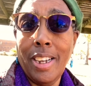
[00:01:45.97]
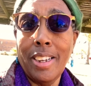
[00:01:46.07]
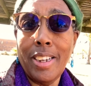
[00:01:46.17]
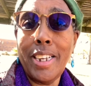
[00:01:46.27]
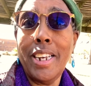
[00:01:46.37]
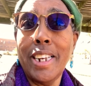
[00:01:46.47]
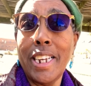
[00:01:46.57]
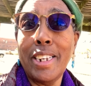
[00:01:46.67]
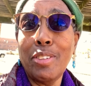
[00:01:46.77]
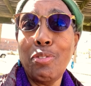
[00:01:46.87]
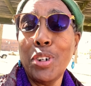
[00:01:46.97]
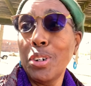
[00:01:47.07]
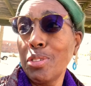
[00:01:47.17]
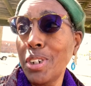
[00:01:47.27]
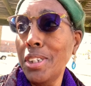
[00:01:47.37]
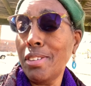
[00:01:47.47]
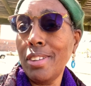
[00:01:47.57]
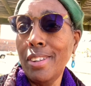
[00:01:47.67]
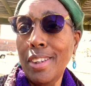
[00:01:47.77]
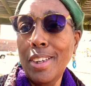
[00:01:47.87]
elated for a
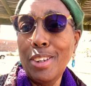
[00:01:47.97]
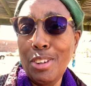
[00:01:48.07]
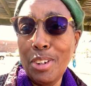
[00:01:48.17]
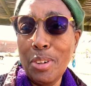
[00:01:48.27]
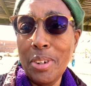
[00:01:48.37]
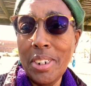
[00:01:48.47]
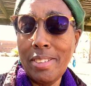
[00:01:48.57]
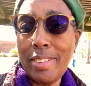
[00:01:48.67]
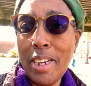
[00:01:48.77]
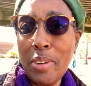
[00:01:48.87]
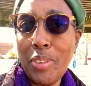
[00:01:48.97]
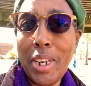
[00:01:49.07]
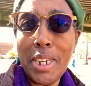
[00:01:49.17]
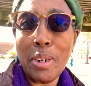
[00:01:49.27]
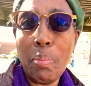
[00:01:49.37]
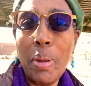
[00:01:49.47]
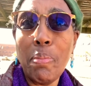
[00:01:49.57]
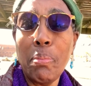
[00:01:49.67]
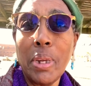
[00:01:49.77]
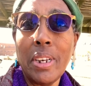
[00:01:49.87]
reason. You know, in the South, a lot of
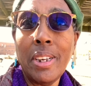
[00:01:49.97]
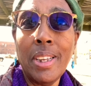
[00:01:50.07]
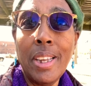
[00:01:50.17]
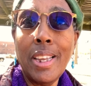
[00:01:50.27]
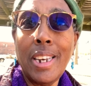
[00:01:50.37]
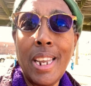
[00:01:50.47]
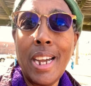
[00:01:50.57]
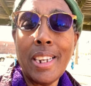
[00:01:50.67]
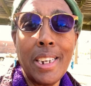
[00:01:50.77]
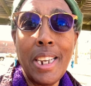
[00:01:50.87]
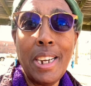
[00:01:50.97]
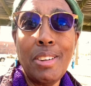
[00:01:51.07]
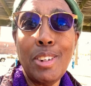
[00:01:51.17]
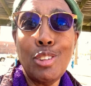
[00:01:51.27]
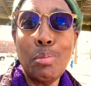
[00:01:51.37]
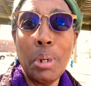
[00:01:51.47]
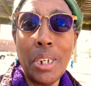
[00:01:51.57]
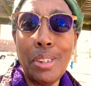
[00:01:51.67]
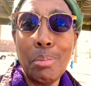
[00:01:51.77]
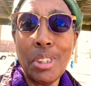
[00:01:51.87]
people been knocking down these
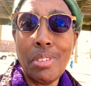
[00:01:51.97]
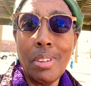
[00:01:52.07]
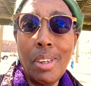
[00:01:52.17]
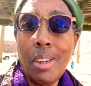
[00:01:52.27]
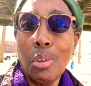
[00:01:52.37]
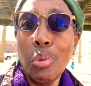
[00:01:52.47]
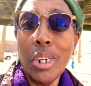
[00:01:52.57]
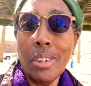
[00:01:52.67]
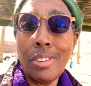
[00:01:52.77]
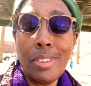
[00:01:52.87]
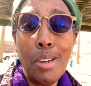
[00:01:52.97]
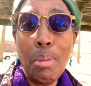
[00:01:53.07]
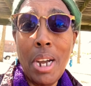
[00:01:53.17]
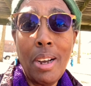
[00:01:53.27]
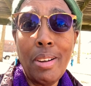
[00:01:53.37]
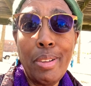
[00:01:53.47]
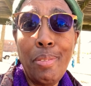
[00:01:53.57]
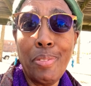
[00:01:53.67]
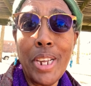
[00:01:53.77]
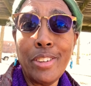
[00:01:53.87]
monuments. Well, somehow
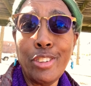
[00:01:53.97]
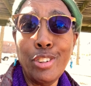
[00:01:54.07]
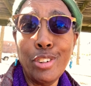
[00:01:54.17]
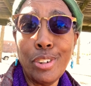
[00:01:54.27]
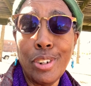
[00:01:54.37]
they took